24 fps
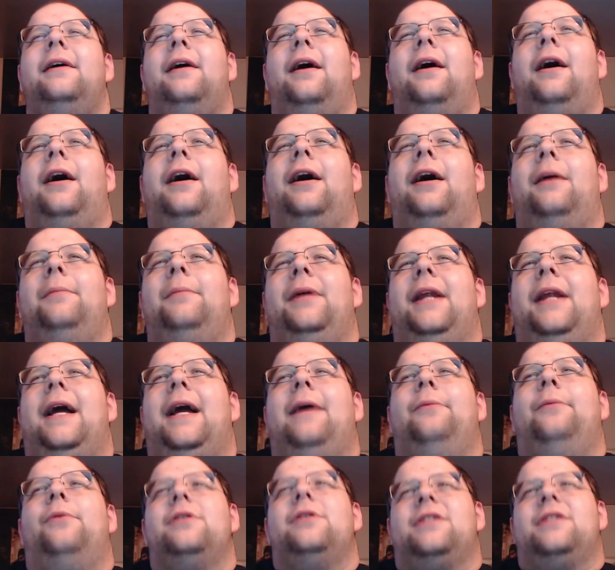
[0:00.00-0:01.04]
and I
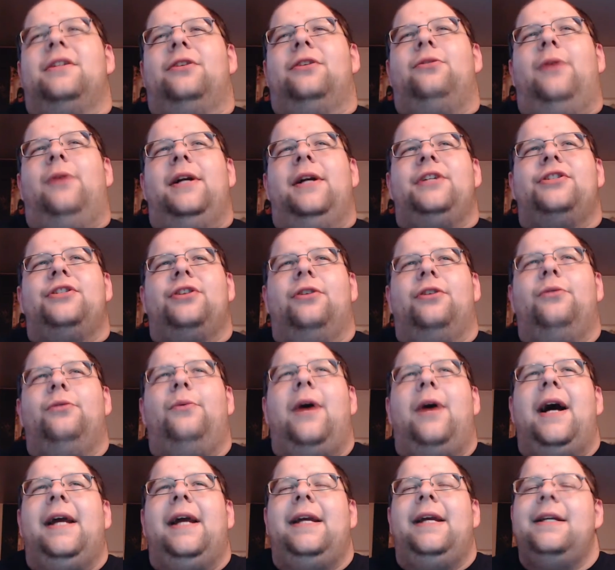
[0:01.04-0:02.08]
wasn't quite sure
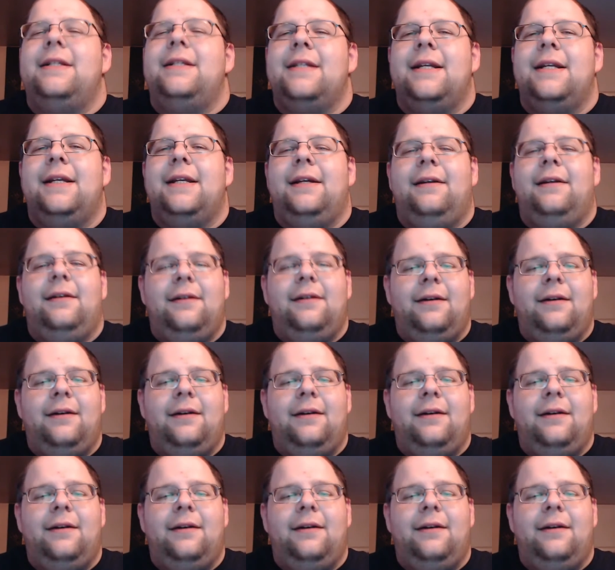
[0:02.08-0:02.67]
why he did it.